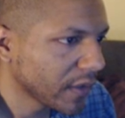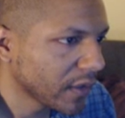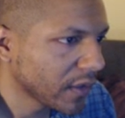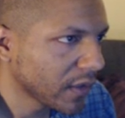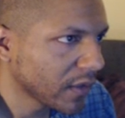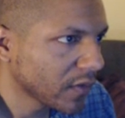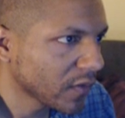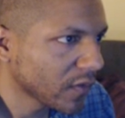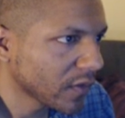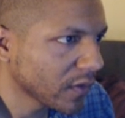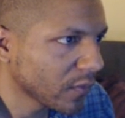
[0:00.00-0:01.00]
And
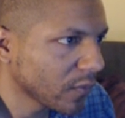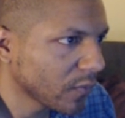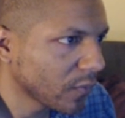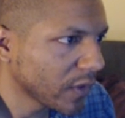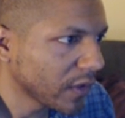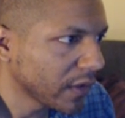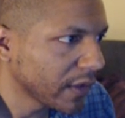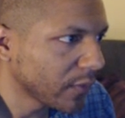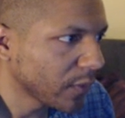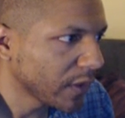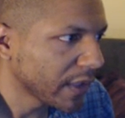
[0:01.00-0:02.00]
what
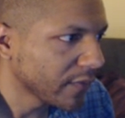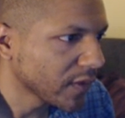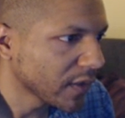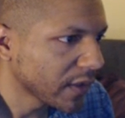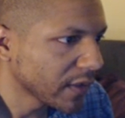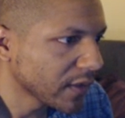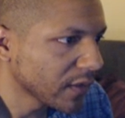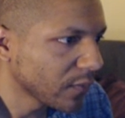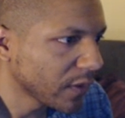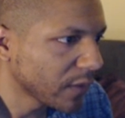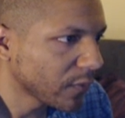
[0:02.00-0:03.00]
layer we have selected.
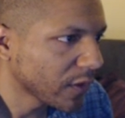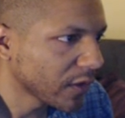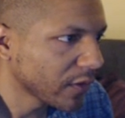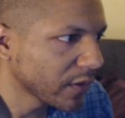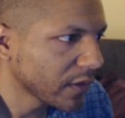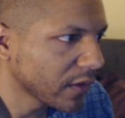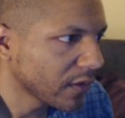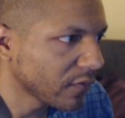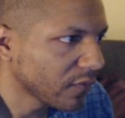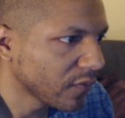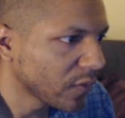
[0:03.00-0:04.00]
We, are currently on
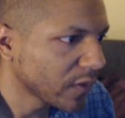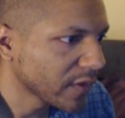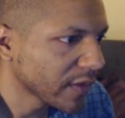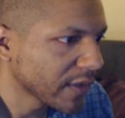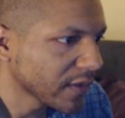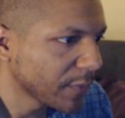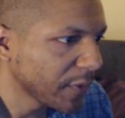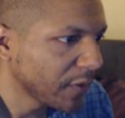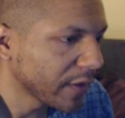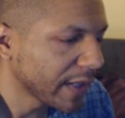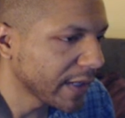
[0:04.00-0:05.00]
4, so that's going to be
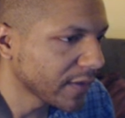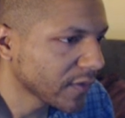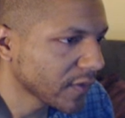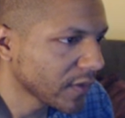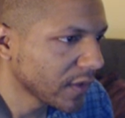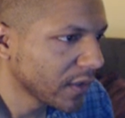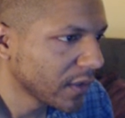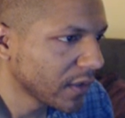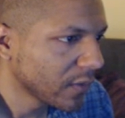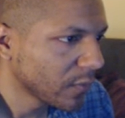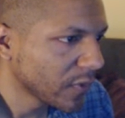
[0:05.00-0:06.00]
grass
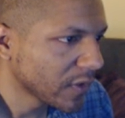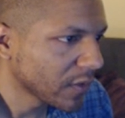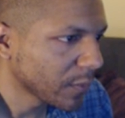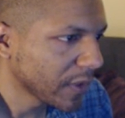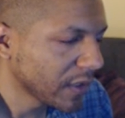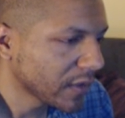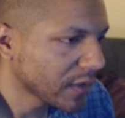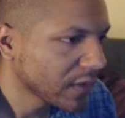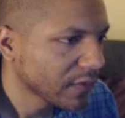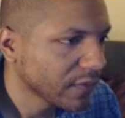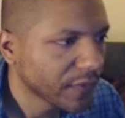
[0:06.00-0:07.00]
paint.
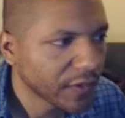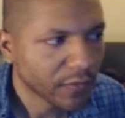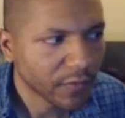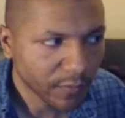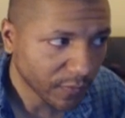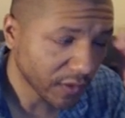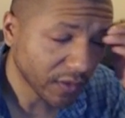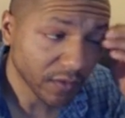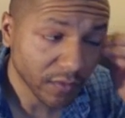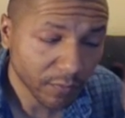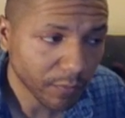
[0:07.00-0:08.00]
You'll need to
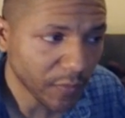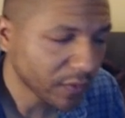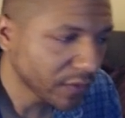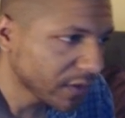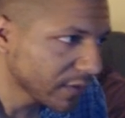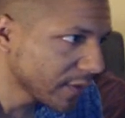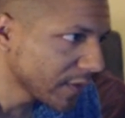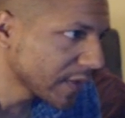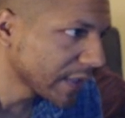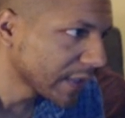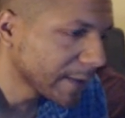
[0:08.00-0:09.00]
build here for a
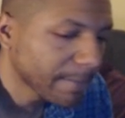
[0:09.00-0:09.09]
second.